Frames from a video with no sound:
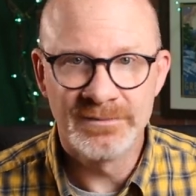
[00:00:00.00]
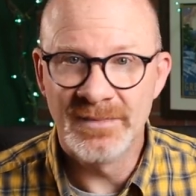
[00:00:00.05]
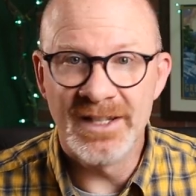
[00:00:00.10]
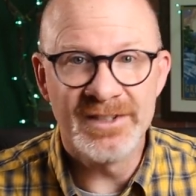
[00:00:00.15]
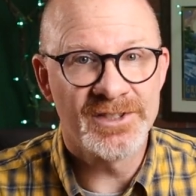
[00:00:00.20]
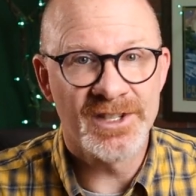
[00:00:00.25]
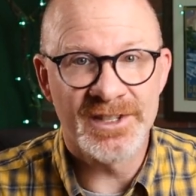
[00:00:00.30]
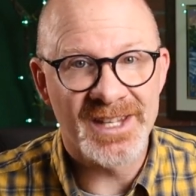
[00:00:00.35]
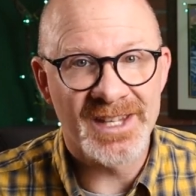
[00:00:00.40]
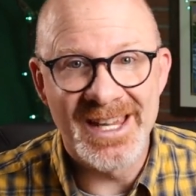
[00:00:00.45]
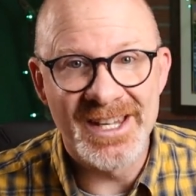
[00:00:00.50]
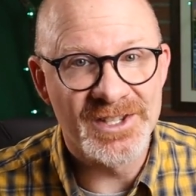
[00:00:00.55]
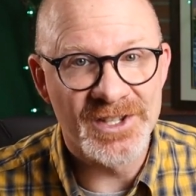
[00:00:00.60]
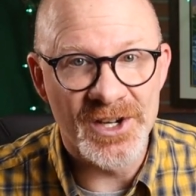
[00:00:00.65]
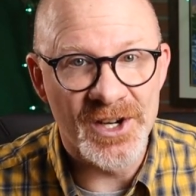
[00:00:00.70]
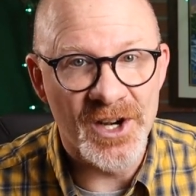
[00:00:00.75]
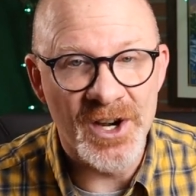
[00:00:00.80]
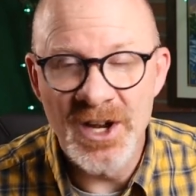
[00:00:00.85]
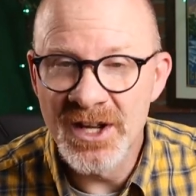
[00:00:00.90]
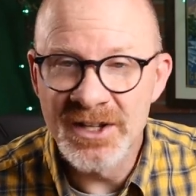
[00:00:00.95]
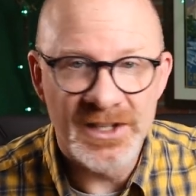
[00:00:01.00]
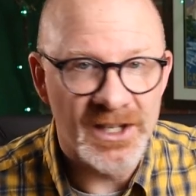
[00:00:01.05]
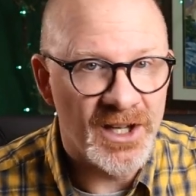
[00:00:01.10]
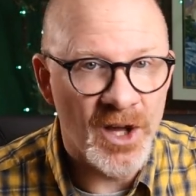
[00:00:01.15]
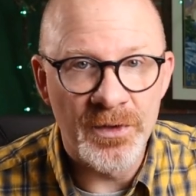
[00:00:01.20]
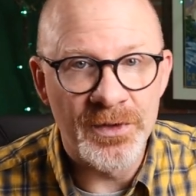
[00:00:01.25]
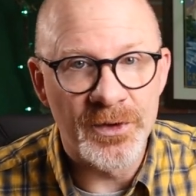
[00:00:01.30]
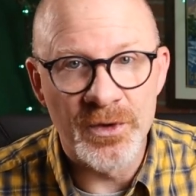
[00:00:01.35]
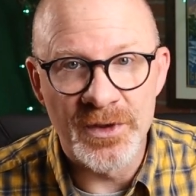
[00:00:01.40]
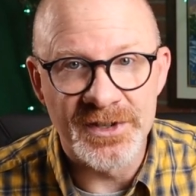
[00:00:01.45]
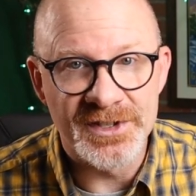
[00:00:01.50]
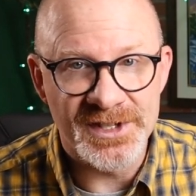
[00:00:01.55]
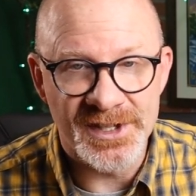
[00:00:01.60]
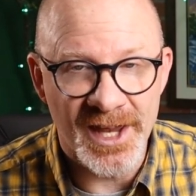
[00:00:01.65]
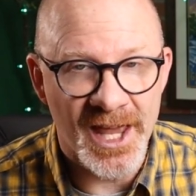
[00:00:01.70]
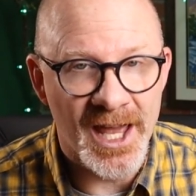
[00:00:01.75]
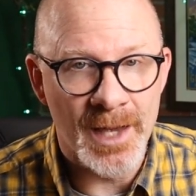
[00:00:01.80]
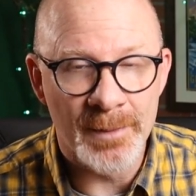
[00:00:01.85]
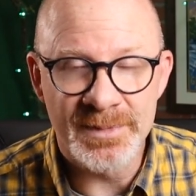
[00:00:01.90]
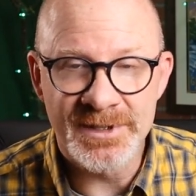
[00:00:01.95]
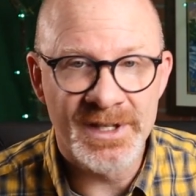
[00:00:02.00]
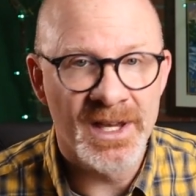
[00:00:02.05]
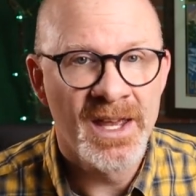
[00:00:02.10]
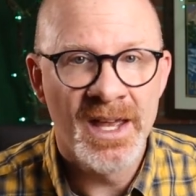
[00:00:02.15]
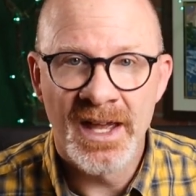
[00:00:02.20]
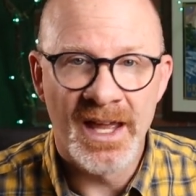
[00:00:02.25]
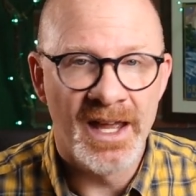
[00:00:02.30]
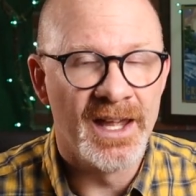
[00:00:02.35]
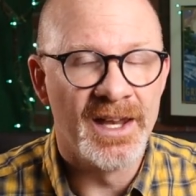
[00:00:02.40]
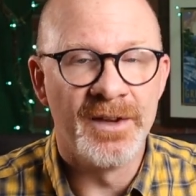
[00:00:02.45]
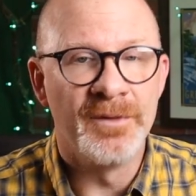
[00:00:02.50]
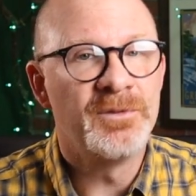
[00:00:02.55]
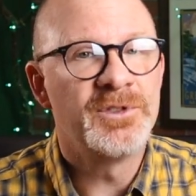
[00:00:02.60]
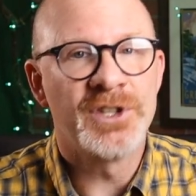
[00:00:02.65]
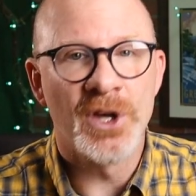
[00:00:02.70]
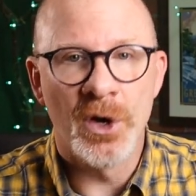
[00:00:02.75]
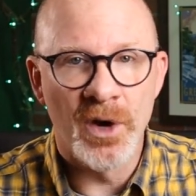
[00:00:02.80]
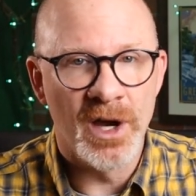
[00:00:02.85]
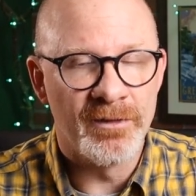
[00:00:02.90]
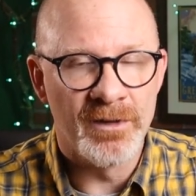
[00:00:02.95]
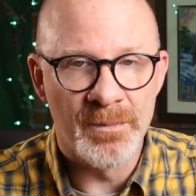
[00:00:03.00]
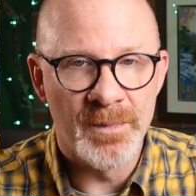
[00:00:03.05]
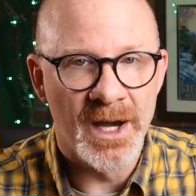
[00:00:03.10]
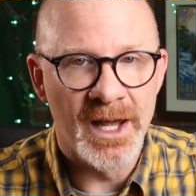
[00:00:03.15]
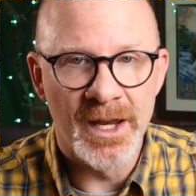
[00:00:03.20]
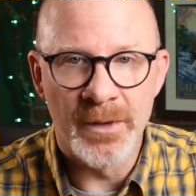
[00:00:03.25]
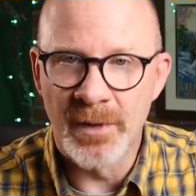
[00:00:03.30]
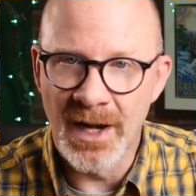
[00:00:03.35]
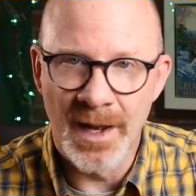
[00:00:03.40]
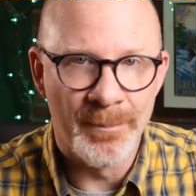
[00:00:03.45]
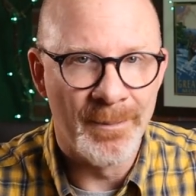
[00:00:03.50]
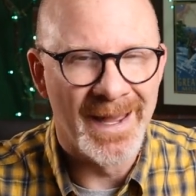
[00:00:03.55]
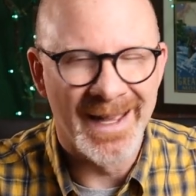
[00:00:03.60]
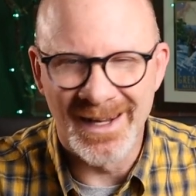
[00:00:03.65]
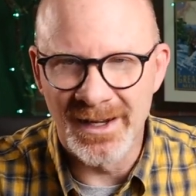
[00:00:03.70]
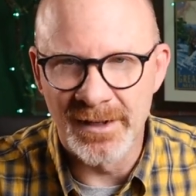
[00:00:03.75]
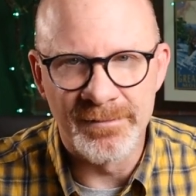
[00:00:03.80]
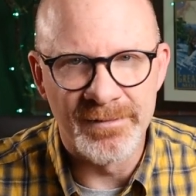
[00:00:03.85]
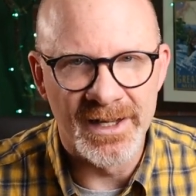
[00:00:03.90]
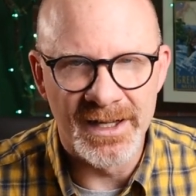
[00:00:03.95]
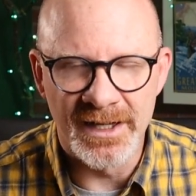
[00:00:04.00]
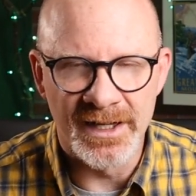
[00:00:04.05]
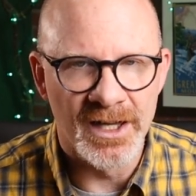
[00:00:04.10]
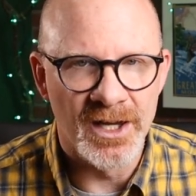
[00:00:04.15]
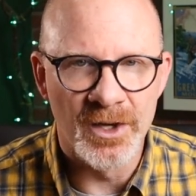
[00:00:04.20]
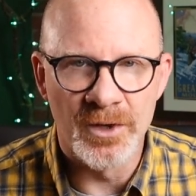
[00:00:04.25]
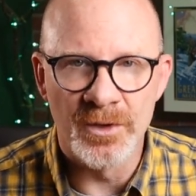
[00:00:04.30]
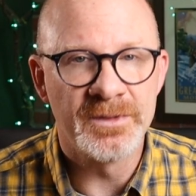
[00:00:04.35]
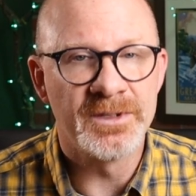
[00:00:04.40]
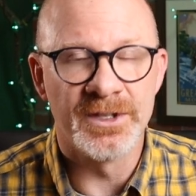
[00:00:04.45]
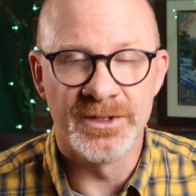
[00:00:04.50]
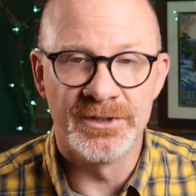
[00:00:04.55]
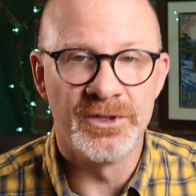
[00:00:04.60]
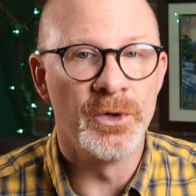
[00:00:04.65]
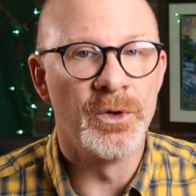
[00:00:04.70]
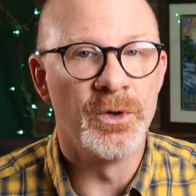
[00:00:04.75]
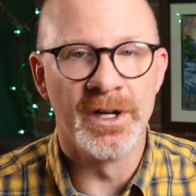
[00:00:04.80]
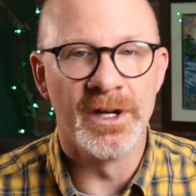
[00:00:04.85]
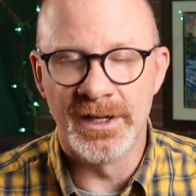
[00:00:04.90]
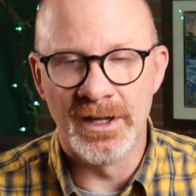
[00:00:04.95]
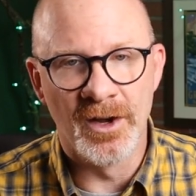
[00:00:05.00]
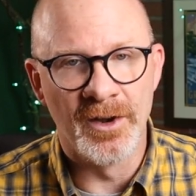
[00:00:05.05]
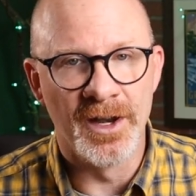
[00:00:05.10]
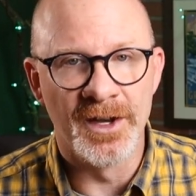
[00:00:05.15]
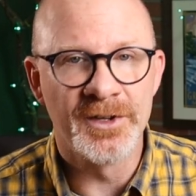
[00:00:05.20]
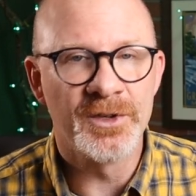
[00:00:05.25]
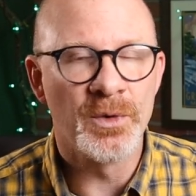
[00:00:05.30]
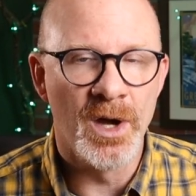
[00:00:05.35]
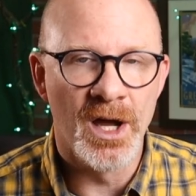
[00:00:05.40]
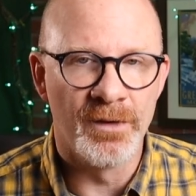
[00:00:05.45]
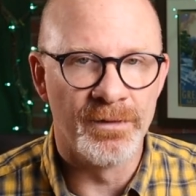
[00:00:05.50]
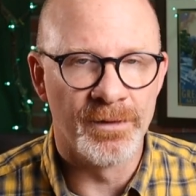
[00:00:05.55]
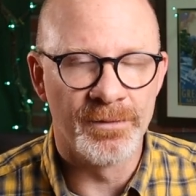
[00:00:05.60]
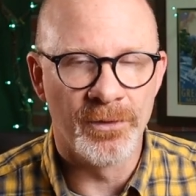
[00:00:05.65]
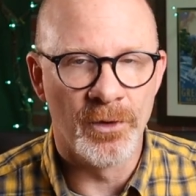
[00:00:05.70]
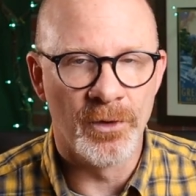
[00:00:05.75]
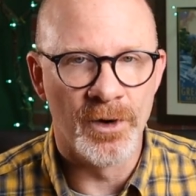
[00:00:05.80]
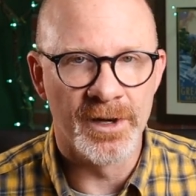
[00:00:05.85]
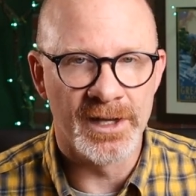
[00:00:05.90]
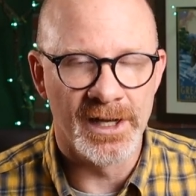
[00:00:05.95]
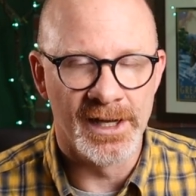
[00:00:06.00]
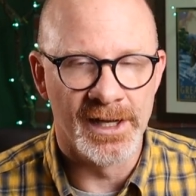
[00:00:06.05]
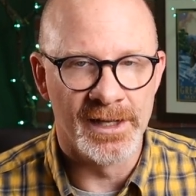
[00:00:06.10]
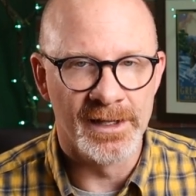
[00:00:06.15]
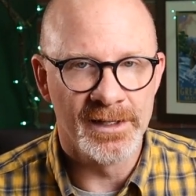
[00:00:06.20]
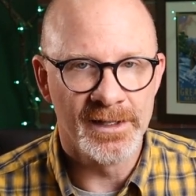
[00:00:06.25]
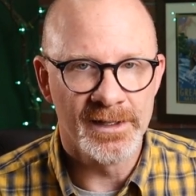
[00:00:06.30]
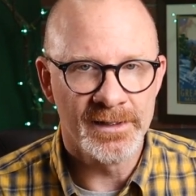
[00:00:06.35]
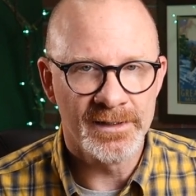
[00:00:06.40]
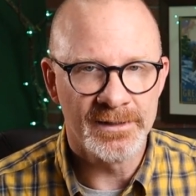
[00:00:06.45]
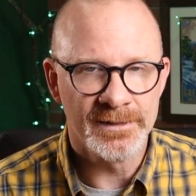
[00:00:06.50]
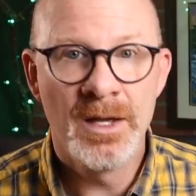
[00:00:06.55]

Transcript: It's just easier to go through the steps and show everybody when I'm making a video to do it on a 12 or 14.